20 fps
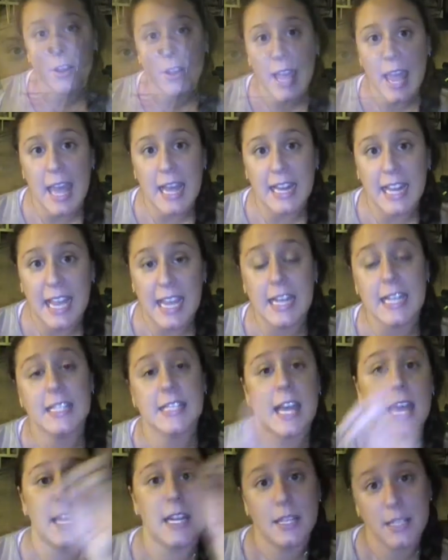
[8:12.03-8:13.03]
Okay,
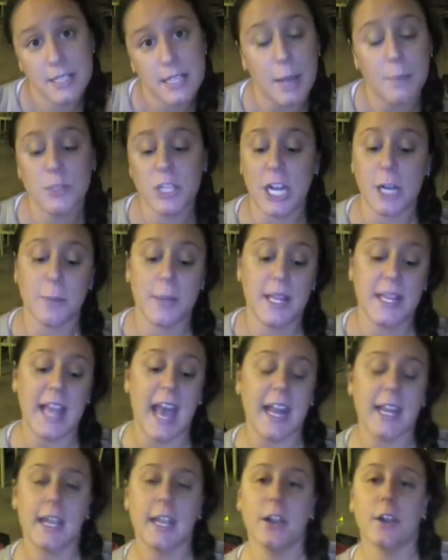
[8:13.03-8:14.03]
ladies and some gentlemen,
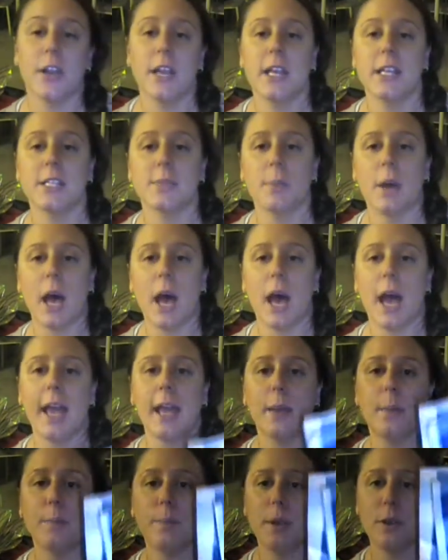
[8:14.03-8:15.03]
that here is
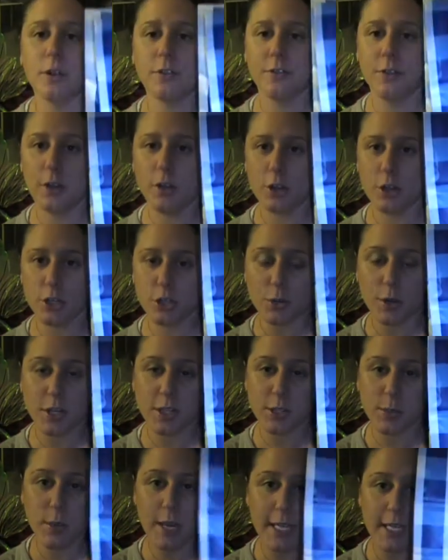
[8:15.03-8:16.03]
my beautiful short
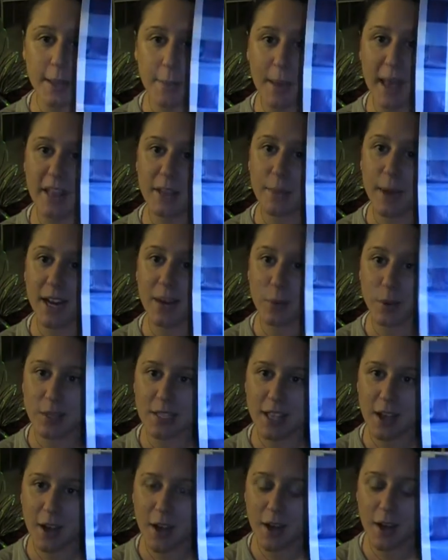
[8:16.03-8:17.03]
and sweet Bath & Body
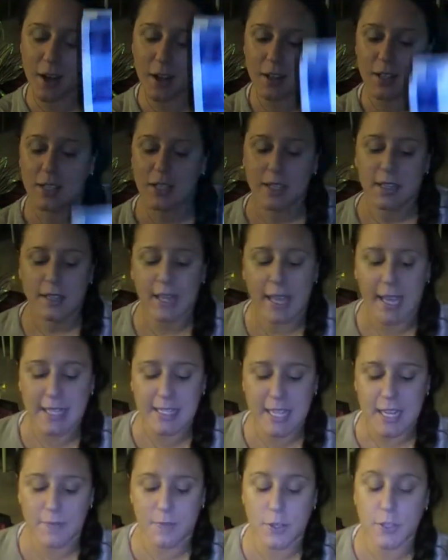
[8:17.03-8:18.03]
Works haul. Like I
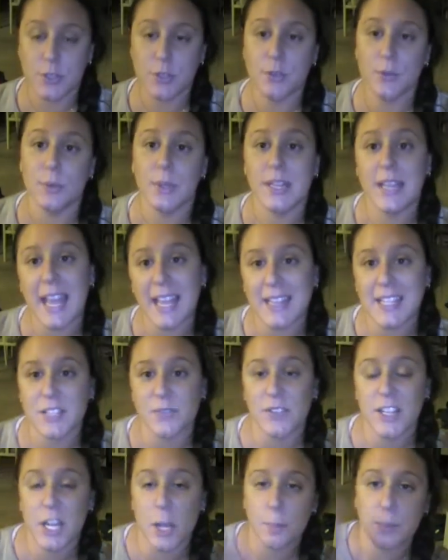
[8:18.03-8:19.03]
said, if you do like
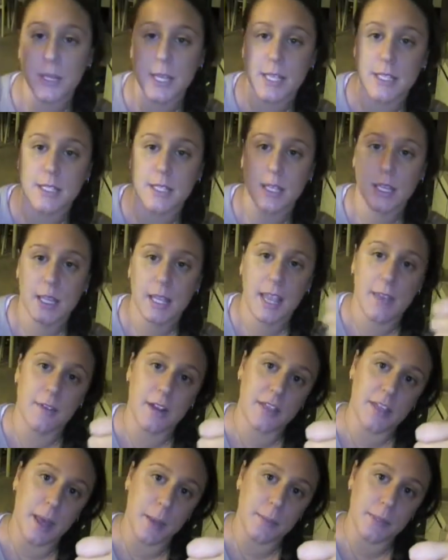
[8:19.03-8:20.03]
this video, please give
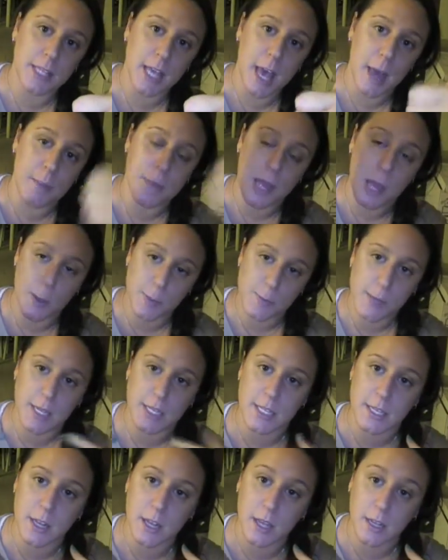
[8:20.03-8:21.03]
it a thumbs up. Helps me
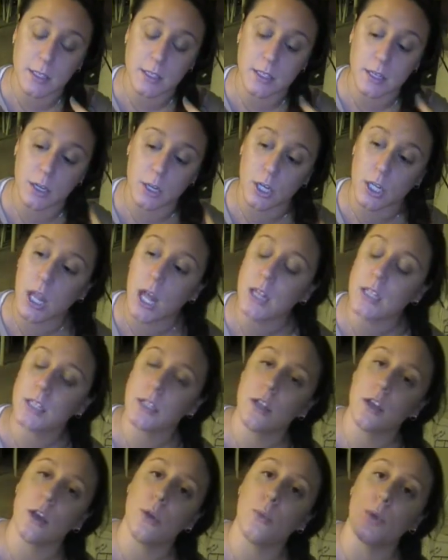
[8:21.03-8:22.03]
out tonight, or a lot
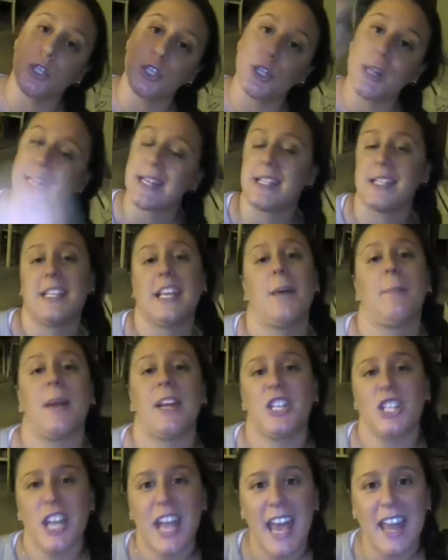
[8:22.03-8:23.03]
to know what you like to see on
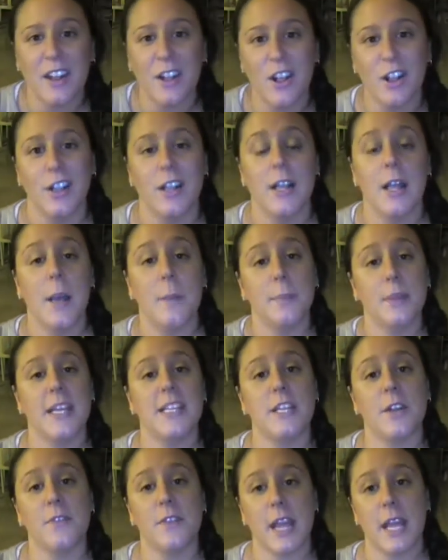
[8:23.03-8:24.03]
my channel.
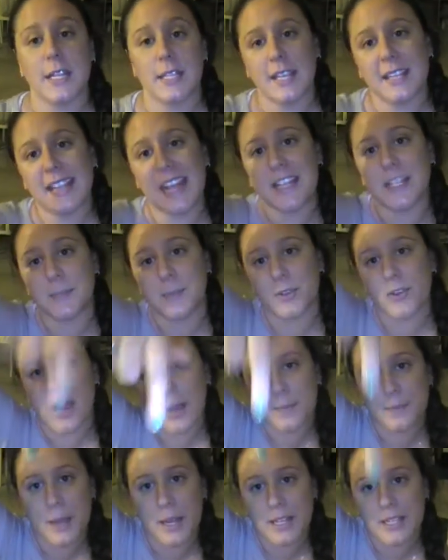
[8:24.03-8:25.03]
Please don't forget to hit that
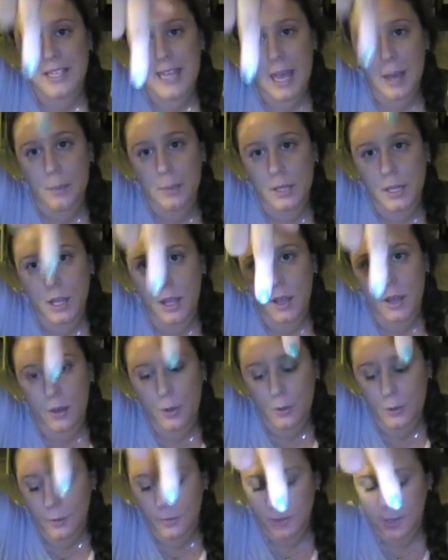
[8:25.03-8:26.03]
subscribe button down
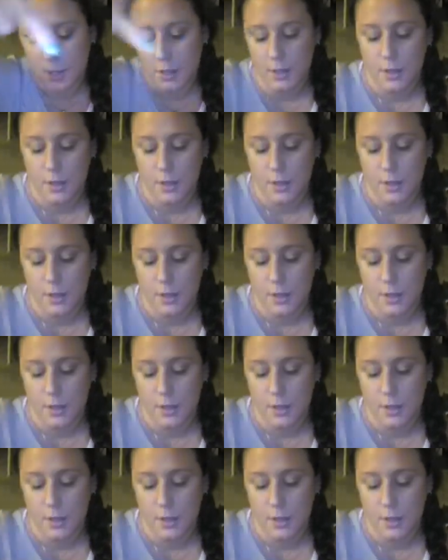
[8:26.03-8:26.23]
below.